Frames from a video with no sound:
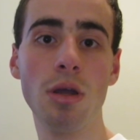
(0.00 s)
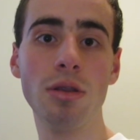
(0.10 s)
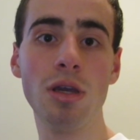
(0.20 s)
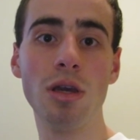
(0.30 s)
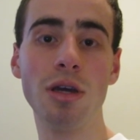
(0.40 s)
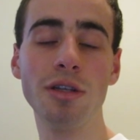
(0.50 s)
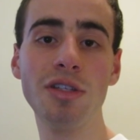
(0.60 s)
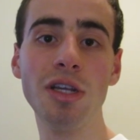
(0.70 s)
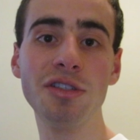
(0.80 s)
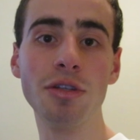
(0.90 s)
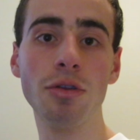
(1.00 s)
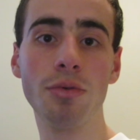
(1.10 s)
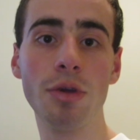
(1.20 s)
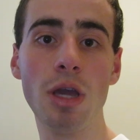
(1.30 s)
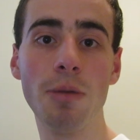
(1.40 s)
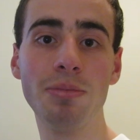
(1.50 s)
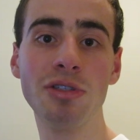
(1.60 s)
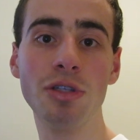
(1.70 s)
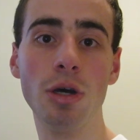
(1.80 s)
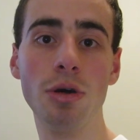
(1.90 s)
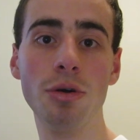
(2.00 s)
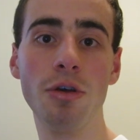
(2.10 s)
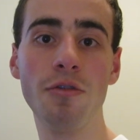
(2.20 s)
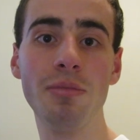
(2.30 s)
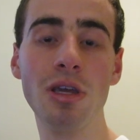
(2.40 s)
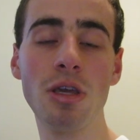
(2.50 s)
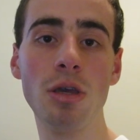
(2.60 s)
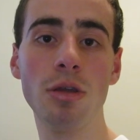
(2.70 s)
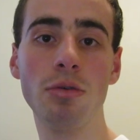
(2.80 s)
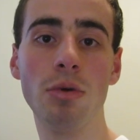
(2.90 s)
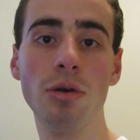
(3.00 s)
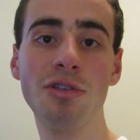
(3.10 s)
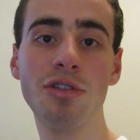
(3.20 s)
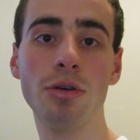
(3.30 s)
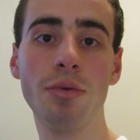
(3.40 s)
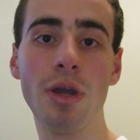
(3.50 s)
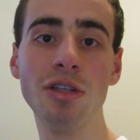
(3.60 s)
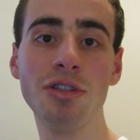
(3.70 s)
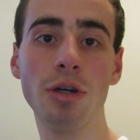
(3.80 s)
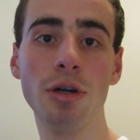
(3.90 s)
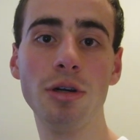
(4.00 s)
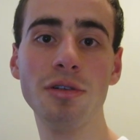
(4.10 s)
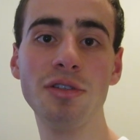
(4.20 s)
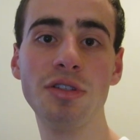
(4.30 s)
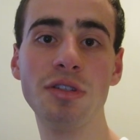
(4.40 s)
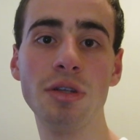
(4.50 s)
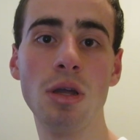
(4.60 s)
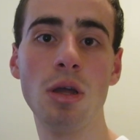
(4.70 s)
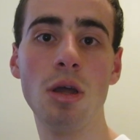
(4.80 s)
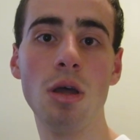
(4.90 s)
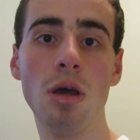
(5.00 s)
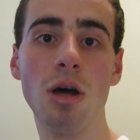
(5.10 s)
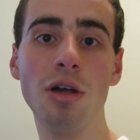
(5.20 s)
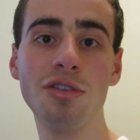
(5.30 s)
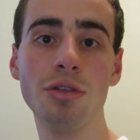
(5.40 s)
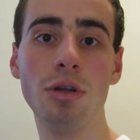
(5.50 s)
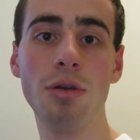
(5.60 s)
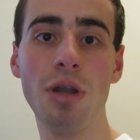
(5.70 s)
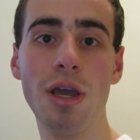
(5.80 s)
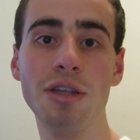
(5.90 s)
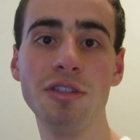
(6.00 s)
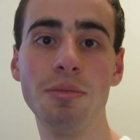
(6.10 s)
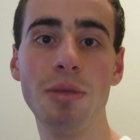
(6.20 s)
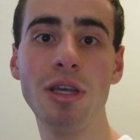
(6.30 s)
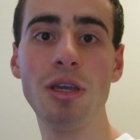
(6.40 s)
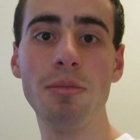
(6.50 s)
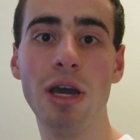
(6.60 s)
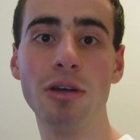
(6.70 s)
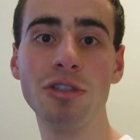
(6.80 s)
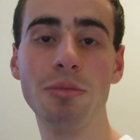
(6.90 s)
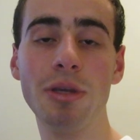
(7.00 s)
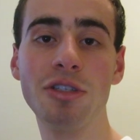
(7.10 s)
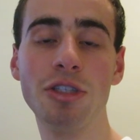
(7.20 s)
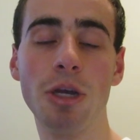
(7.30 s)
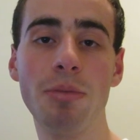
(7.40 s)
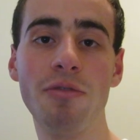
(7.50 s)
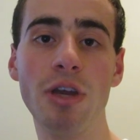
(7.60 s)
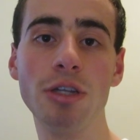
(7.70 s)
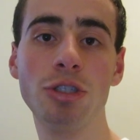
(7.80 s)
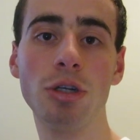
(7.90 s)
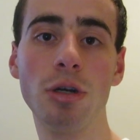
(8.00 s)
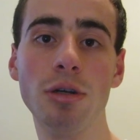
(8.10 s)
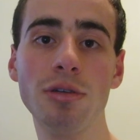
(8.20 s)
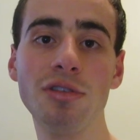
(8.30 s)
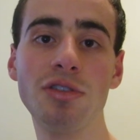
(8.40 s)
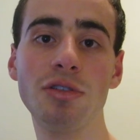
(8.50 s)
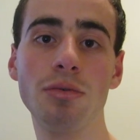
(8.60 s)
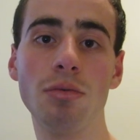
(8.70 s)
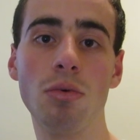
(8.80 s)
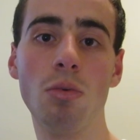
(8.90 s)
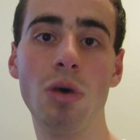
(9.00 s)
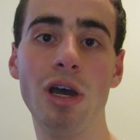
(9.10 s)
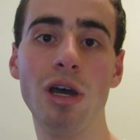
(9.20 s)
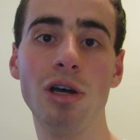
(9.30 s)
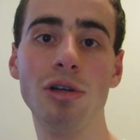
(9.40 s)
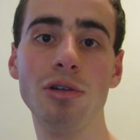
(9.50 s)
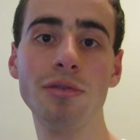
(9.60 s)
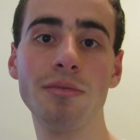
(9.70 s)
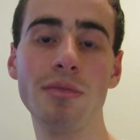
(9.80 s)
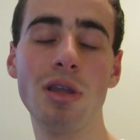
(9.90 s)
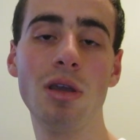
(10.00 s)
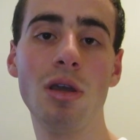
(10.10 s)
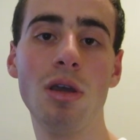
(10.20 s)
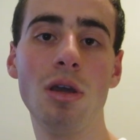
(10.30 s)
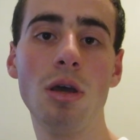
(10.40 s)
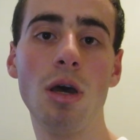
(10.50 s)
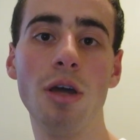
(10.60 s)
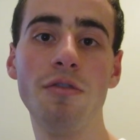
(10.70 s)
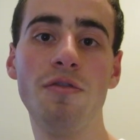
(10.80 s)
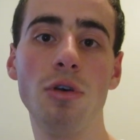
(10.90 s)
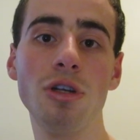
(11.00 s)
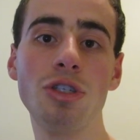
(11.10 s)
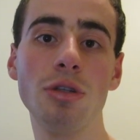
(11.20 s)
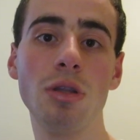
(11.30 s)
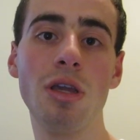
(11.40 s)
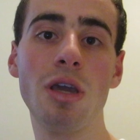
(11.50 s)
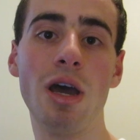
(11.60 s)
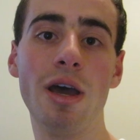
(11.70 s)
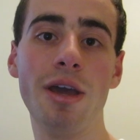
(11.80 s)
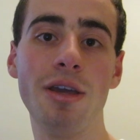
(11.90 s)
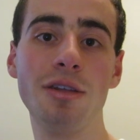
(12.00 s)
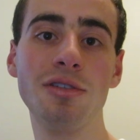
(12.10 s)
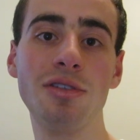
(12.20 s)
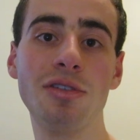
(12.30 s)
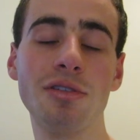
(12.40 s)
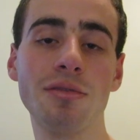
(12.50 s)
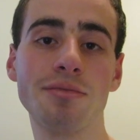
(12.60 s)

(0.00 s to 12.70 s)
the uh, season 3 episode of Mickey and the Roadster Racers, also known as Mickey Mouse Mixed Up Adventures. Well, unfortunately, guys,